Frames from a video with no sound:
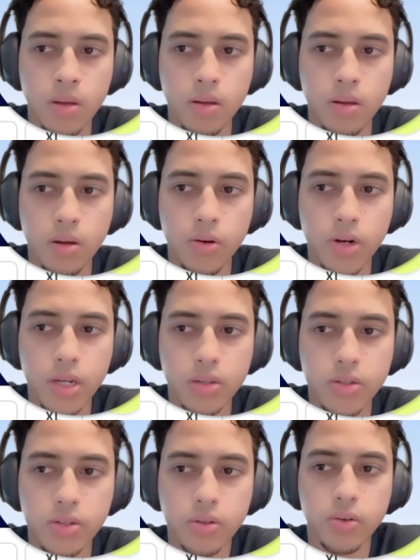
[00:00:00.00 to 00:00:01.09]
All right,
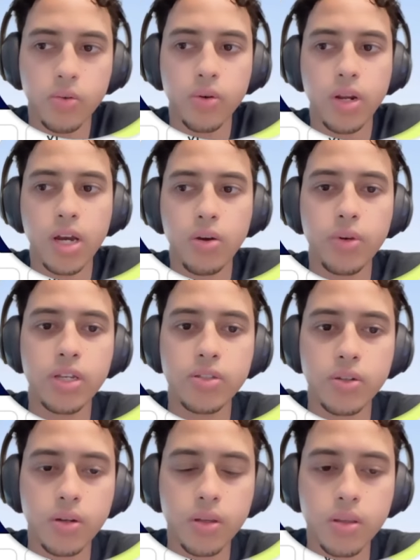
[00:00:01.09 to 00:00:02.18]
so now we need to
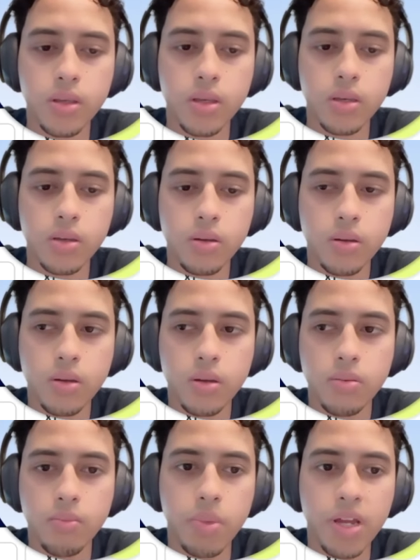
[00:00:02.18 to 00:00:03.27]
look at the
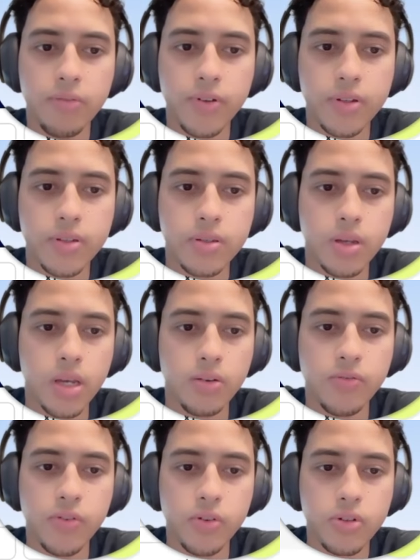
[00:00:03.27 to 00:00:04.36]
benefits and
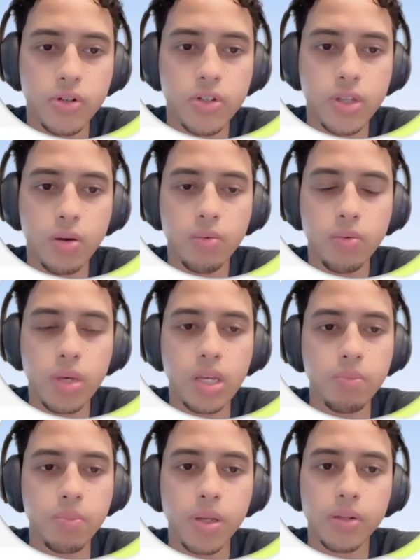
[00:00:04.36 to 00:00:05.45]
features so that way we can
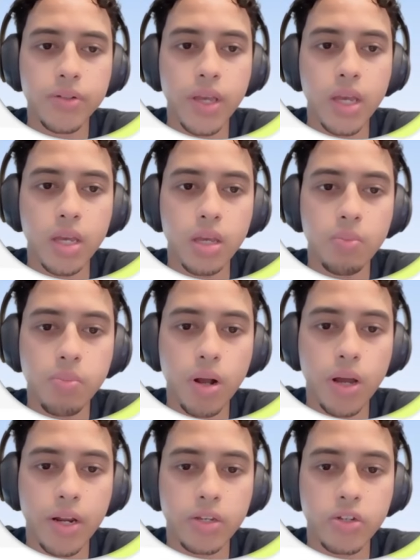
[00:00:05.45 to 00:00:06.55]
build a
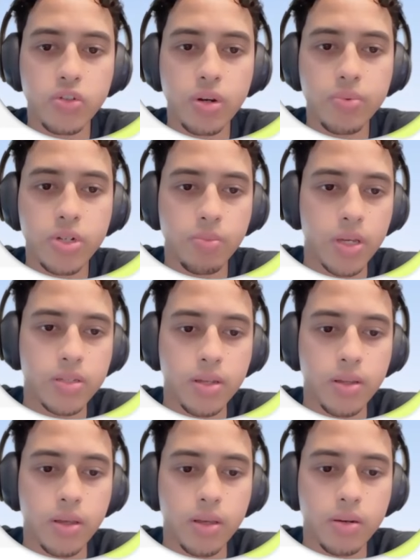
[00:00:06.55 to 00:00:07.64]
product description based on that.